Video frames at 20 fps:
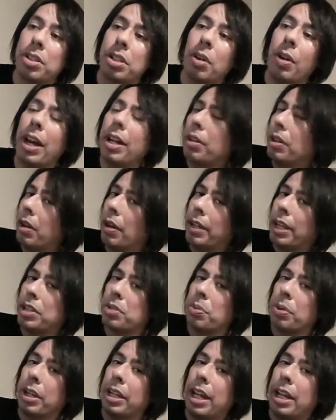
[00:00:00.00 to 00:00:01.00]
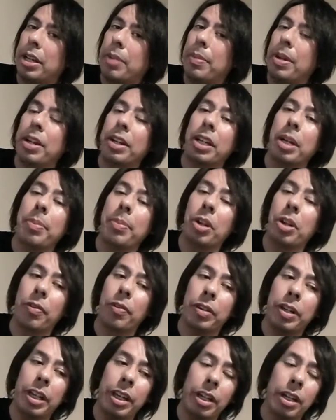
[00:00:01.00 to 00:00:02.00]
So I don't know how that's working out in America, but
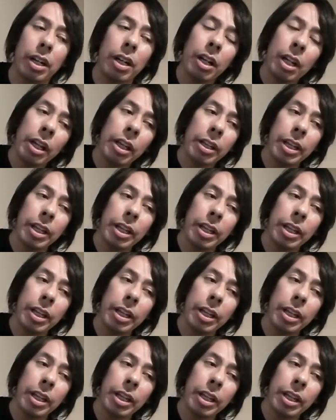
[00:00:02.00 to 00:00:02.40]
over here,